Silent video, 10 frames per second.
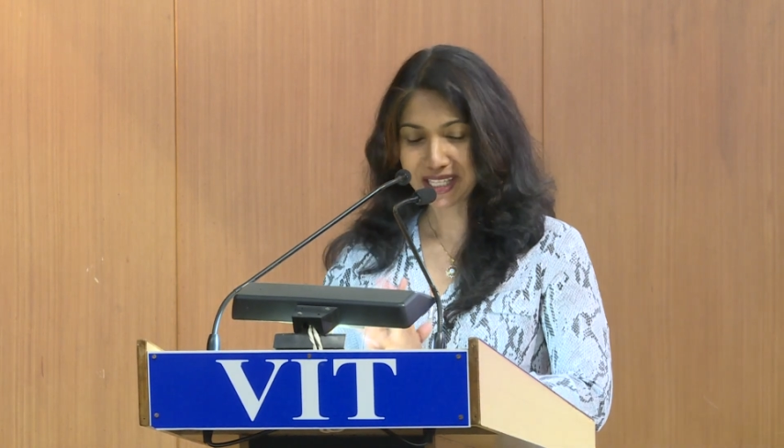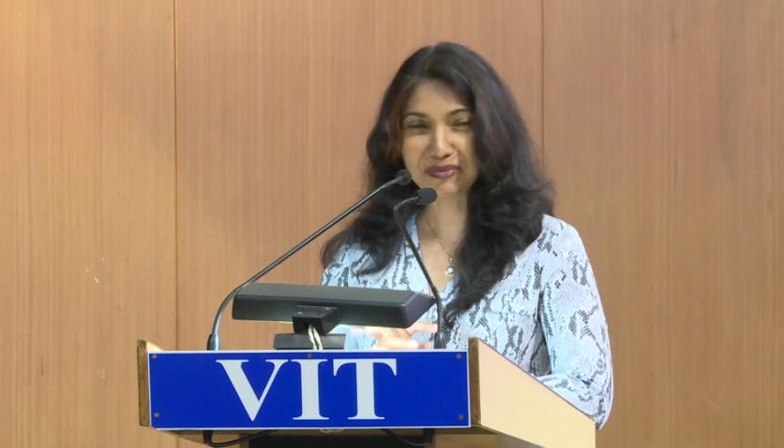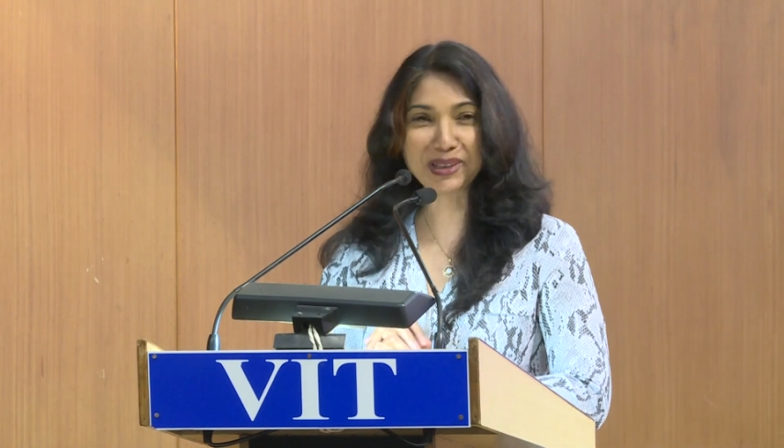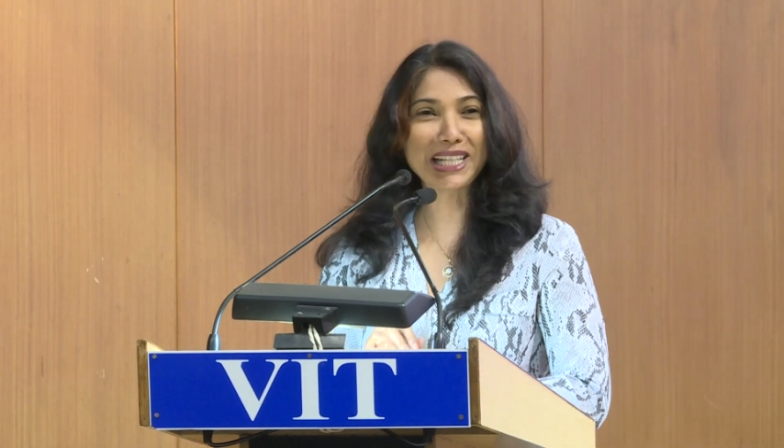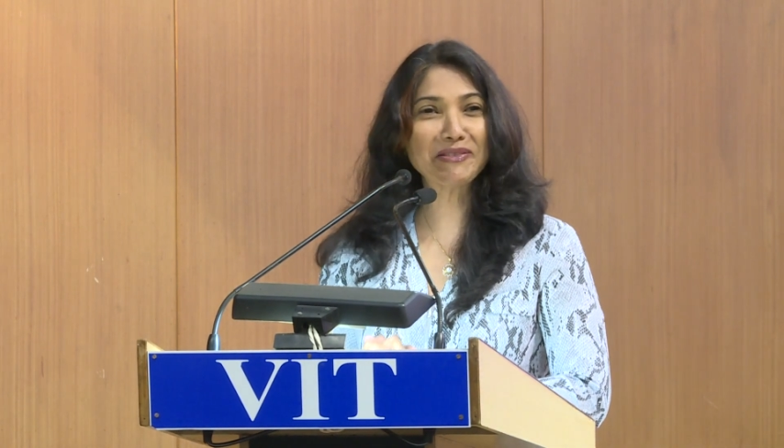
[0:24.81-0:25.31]

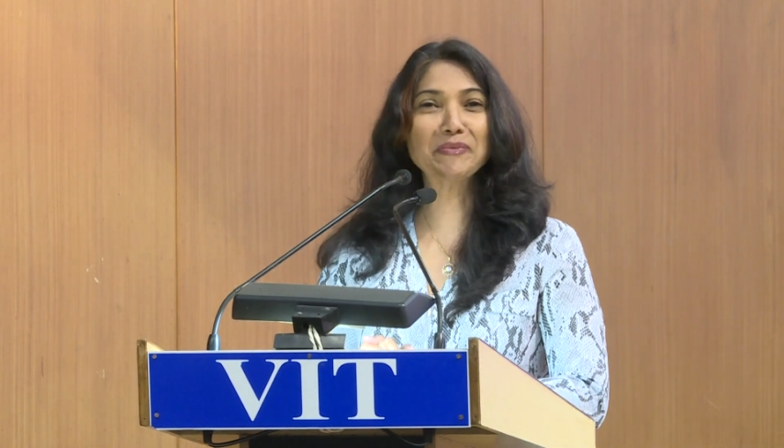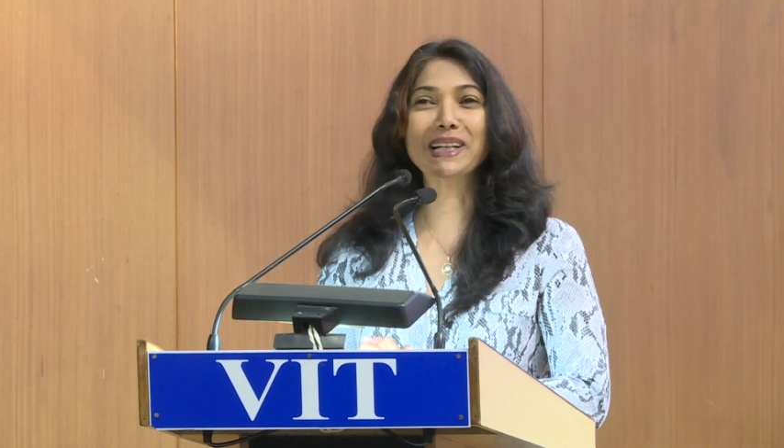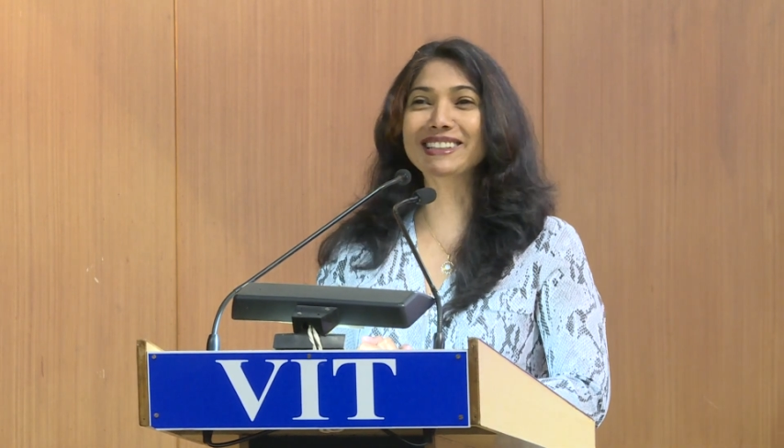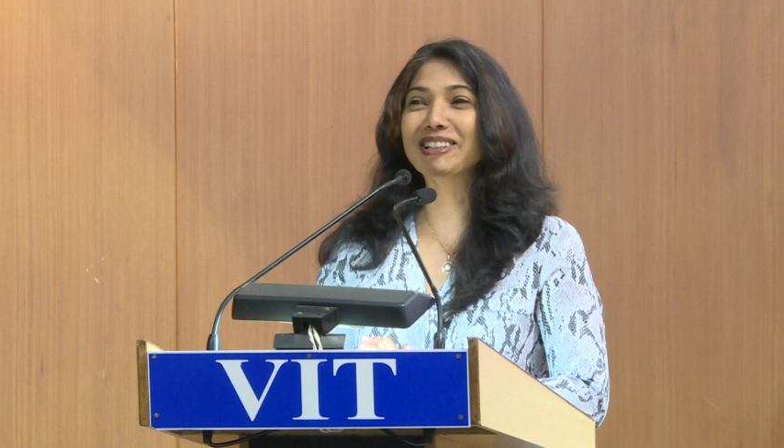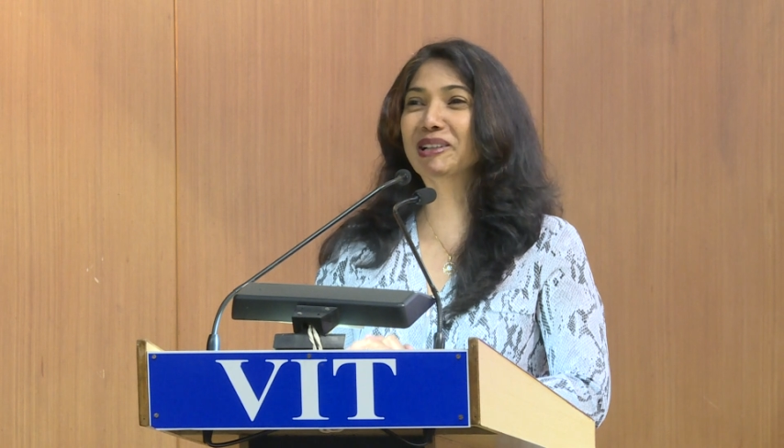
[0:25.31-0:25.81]
But never
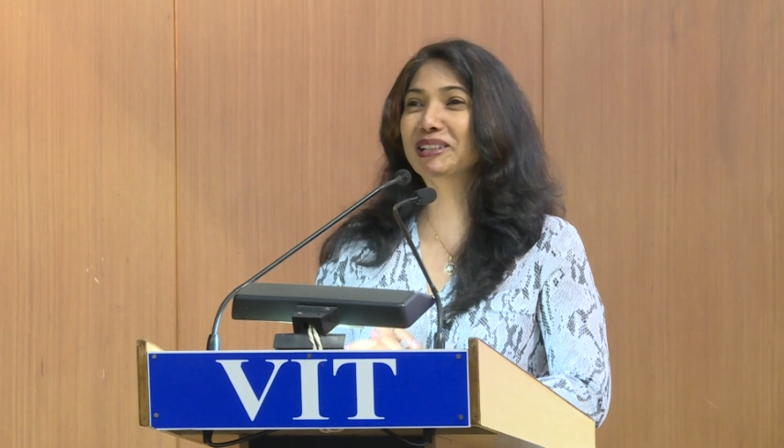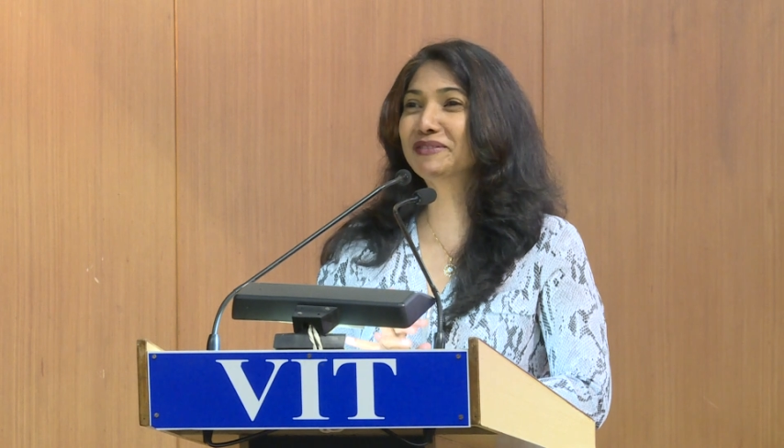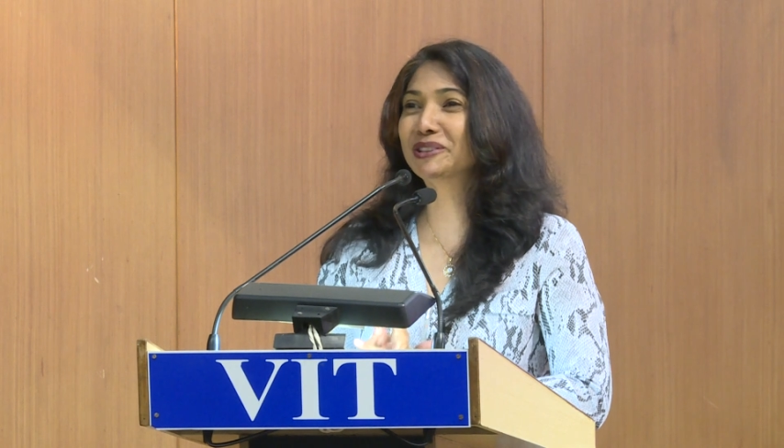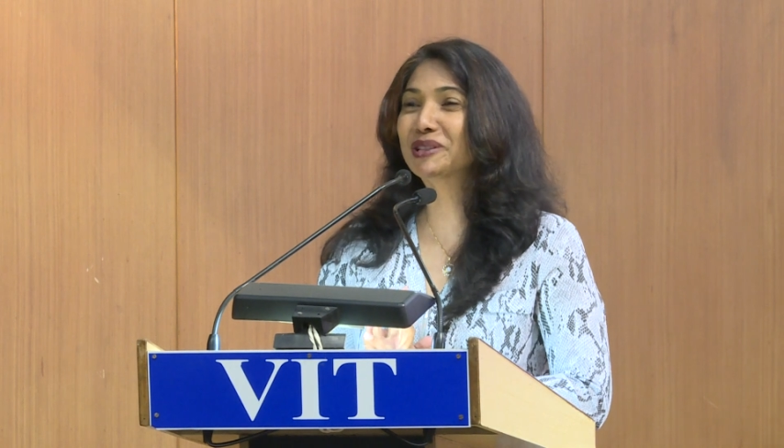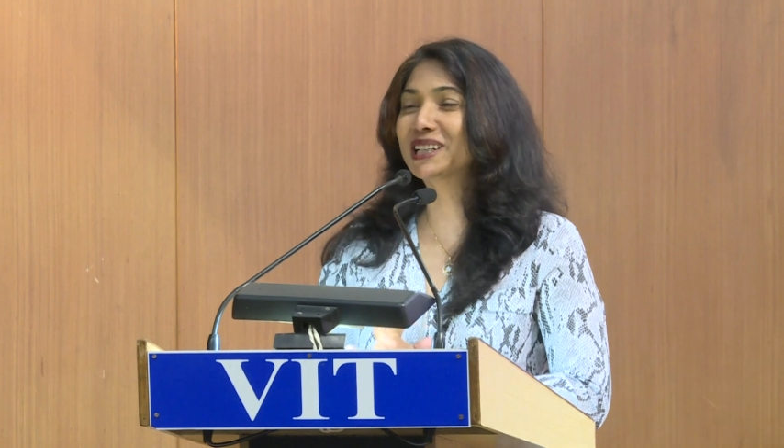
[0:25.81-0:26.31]
mind, all of
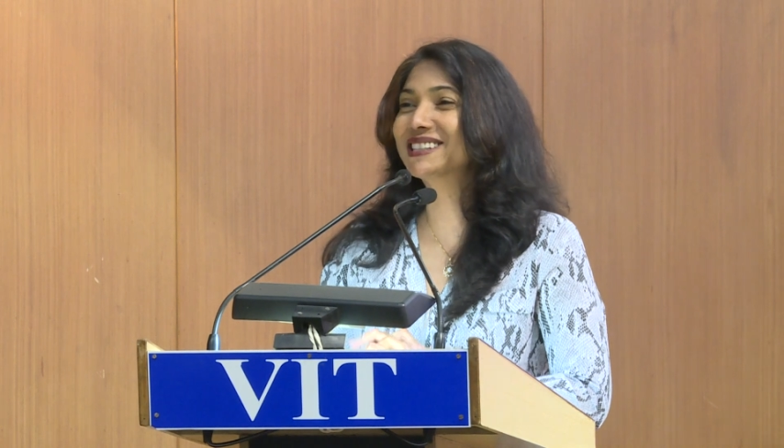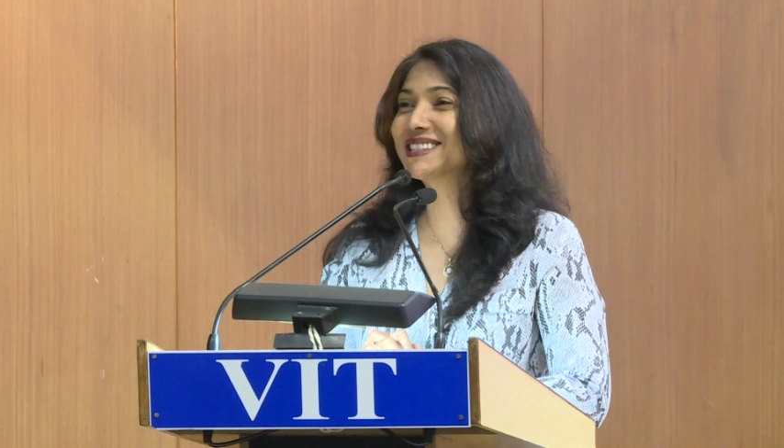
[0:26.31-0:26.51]
you are